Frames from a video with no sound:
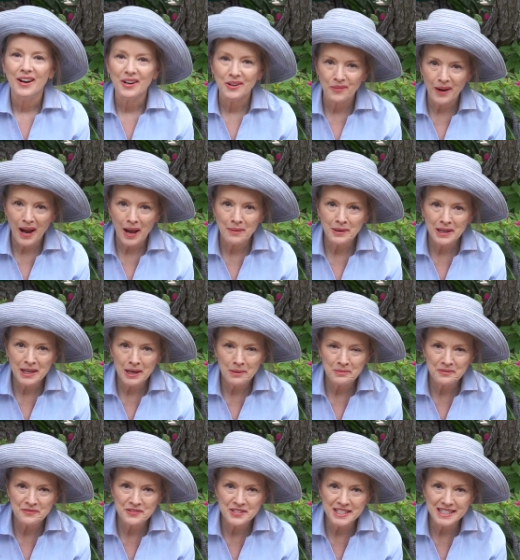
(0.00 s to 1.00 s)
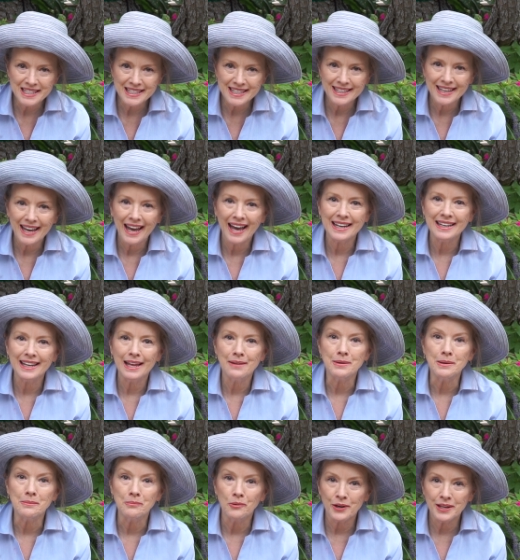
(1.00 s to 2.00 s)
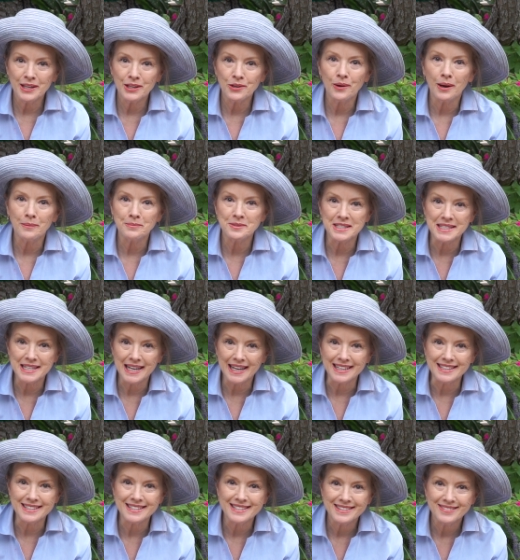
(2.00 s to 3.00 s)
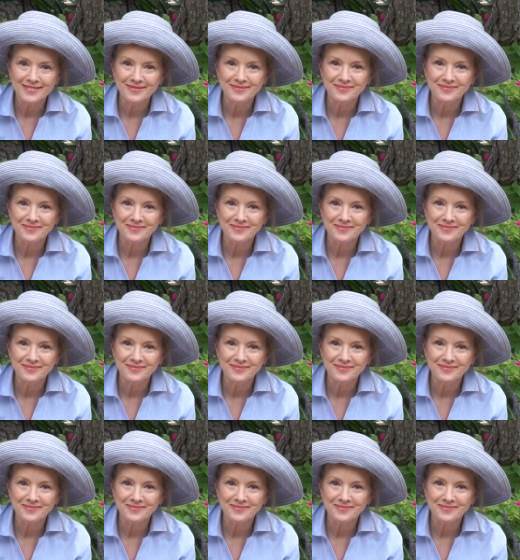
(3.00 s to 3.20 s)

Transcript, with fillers: grab a cup of tea and let me bring you up to date.